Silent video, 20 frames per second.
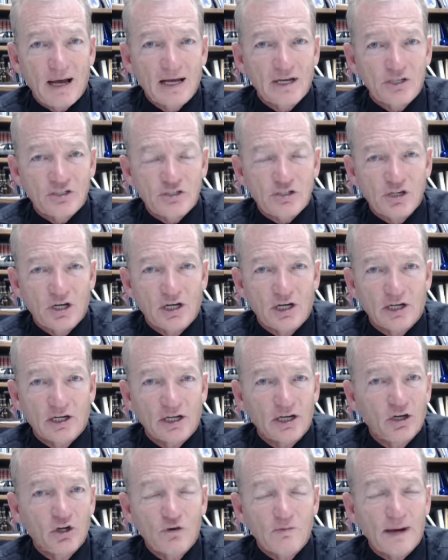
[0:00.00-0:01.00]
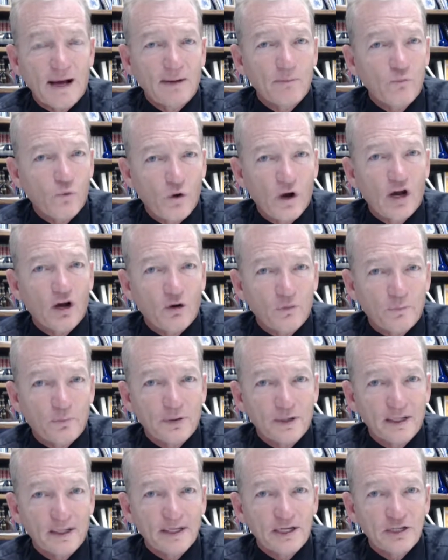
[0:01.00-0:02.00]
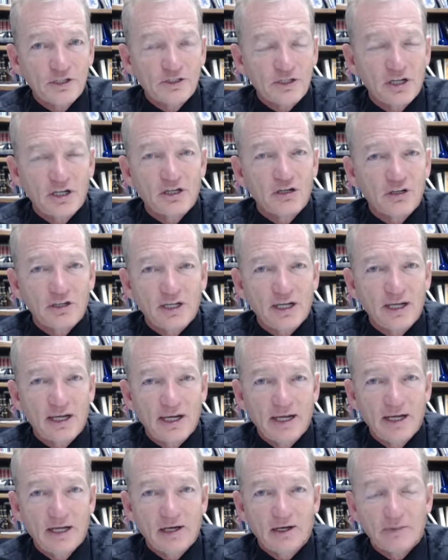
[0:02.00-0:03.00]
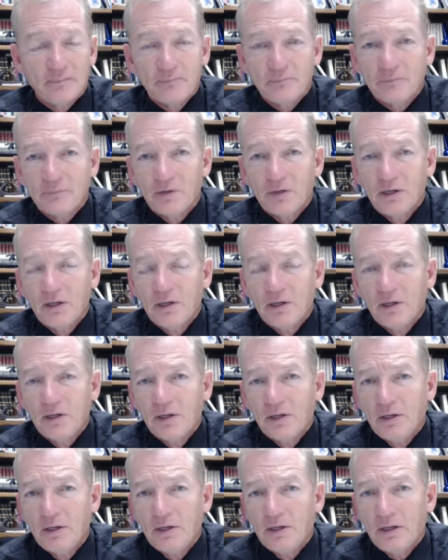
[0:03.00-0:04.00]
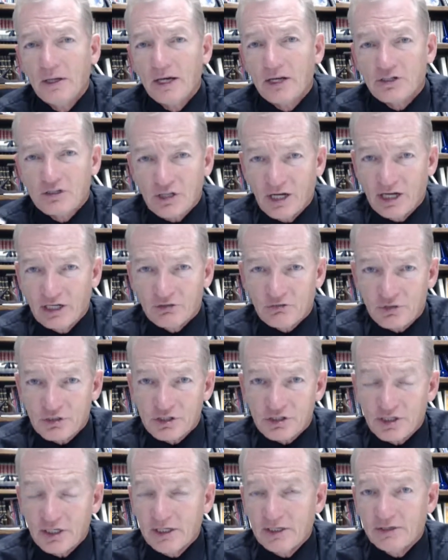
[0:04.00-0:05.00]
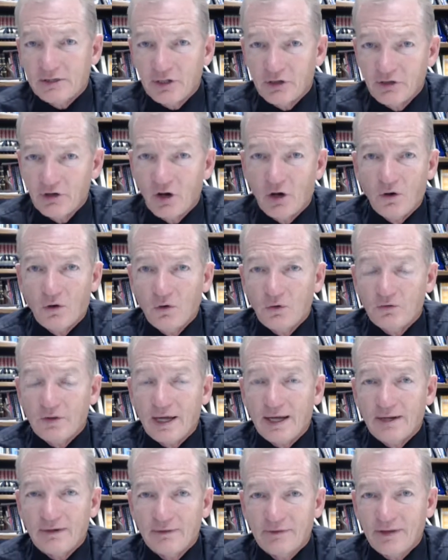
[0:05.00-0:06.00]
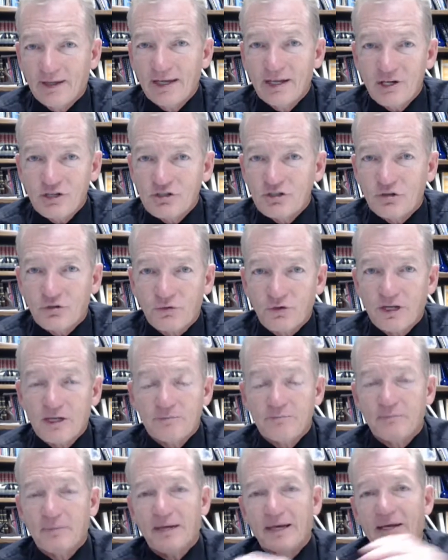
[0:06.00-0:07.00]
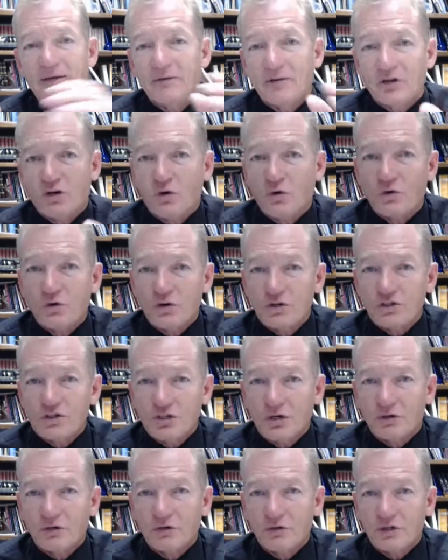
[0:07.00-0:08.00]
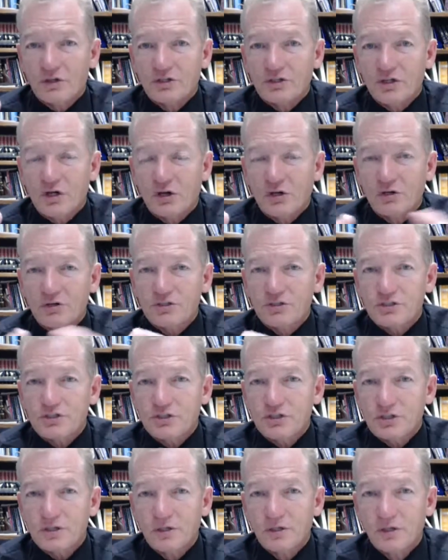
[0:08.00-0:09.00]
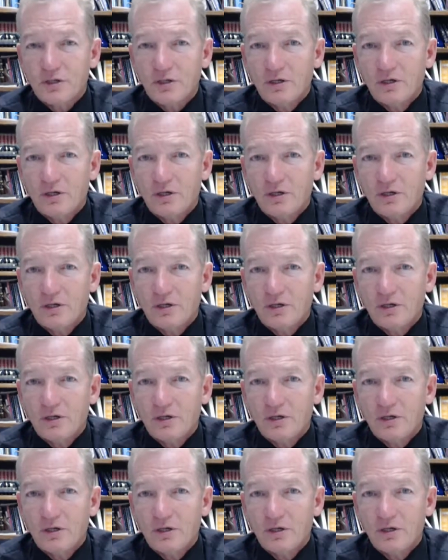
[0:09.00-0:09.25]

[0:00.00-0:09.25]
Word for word: my son in whom I'm well pleased, hear ye him. It's interesting to know that these three men, the cornerstone of the church,